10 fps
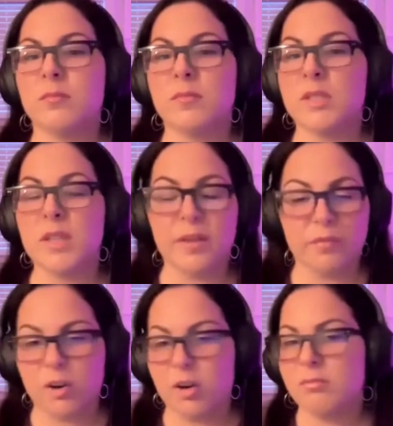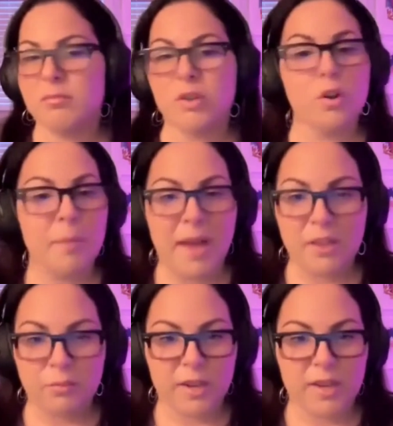safer neural
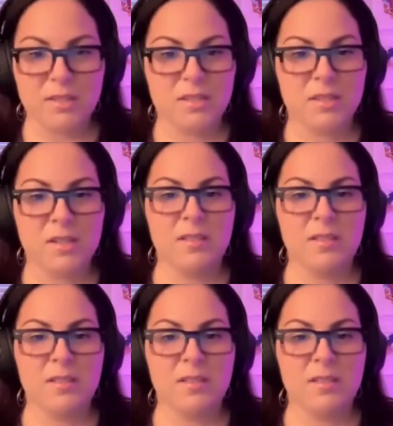pathways